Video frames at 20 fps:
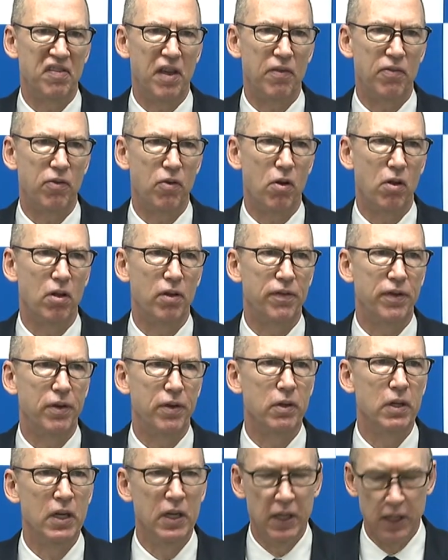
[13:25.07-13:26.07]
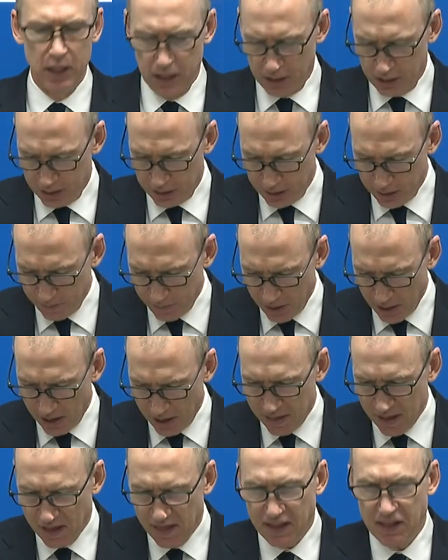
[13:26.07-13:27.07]
that for all of you. I mean, I
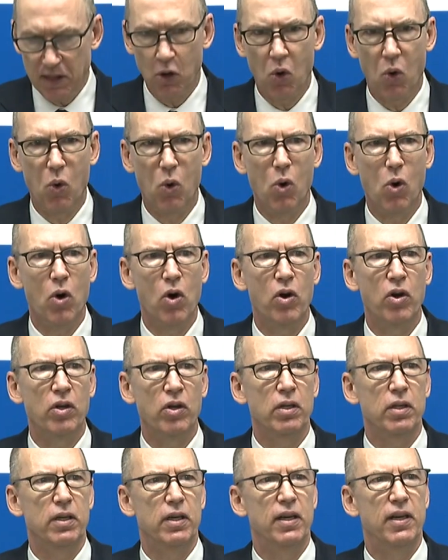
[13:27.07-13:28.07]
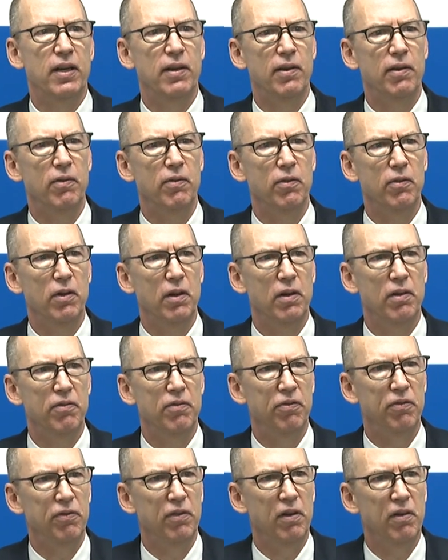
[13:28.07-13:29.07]
think the core
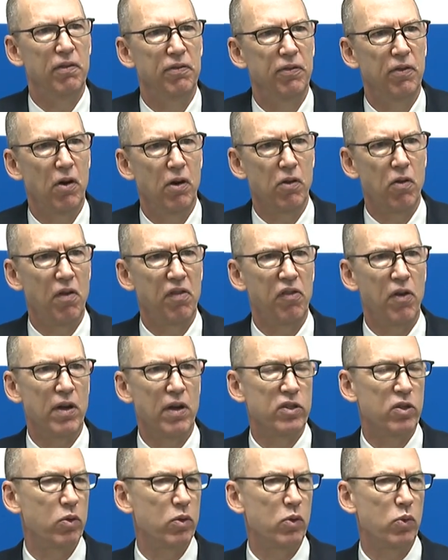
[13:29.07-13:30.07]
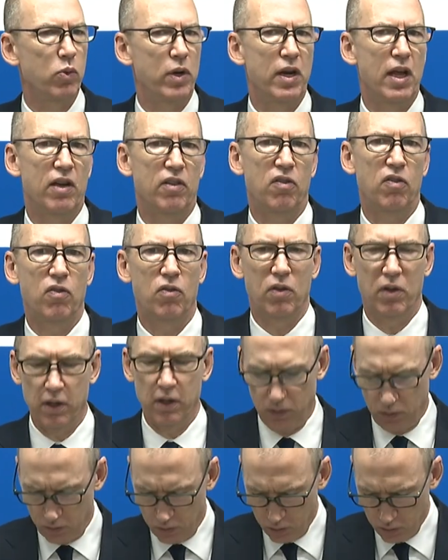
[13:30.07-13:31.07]
of our growth strategy, which we announced
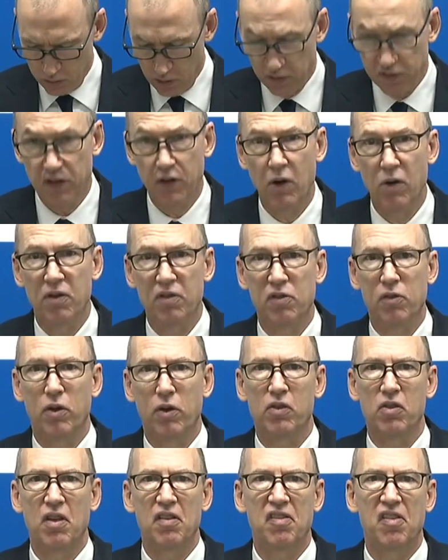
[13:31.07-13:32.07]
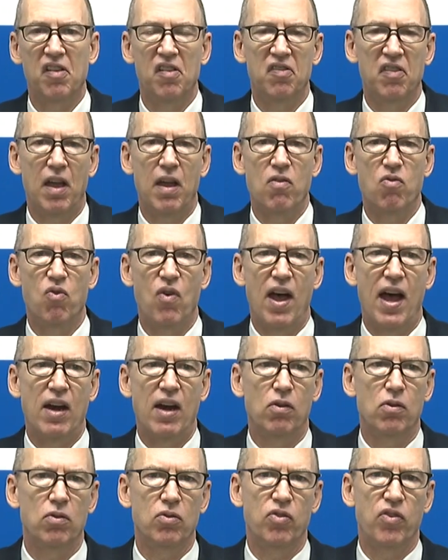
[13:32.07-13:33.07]
2 years ago, is, look, this is a
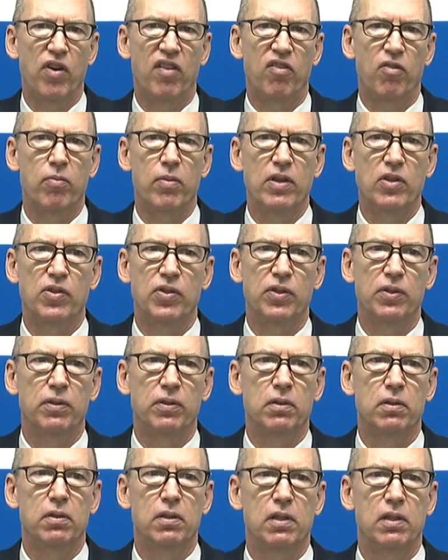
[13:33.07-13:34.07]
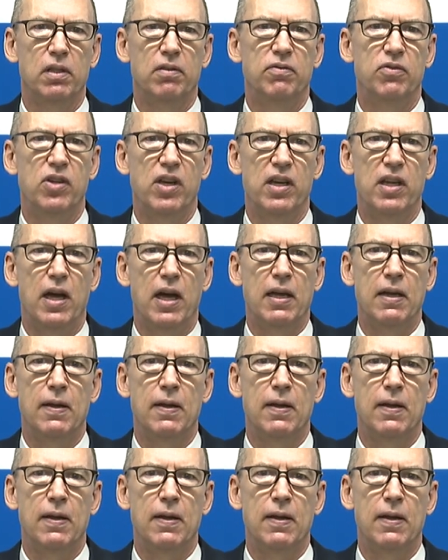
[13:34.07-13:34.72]
radical transformation of JDI.